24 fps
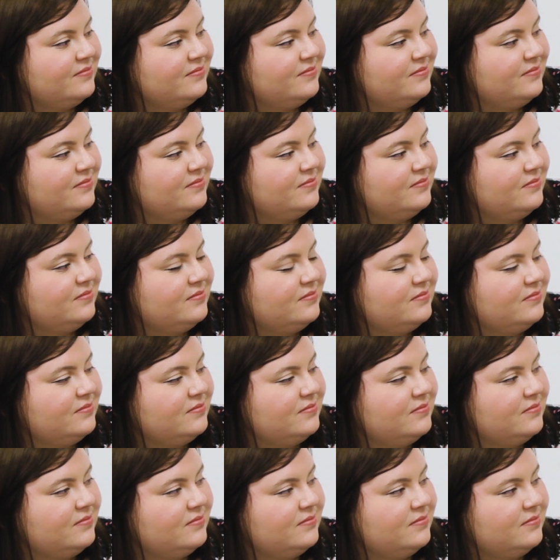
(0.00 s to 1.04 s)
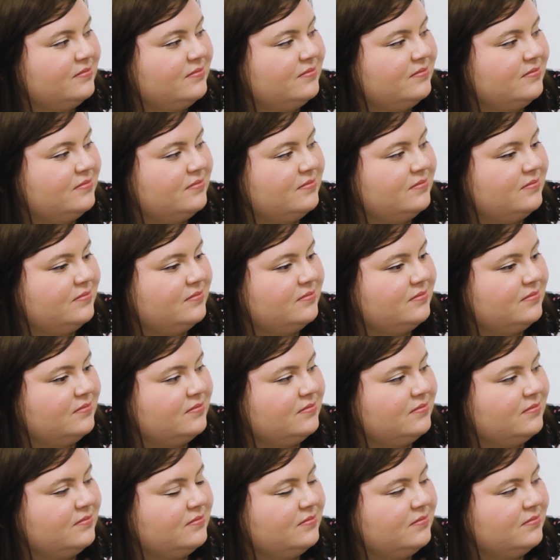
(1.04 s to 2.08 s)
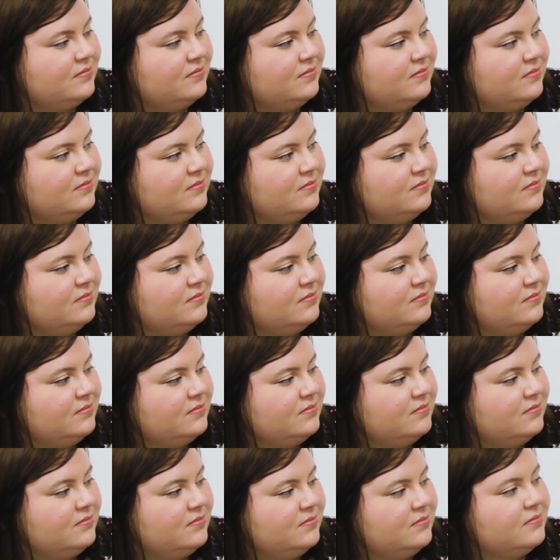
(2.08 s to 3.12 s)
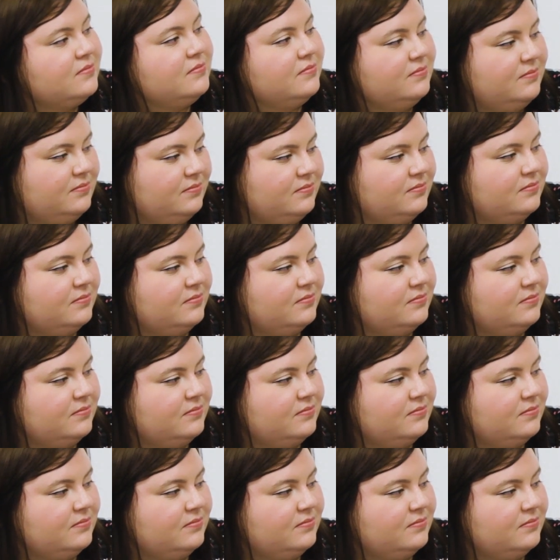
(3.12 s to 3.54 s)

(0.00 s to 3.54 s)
[no speech]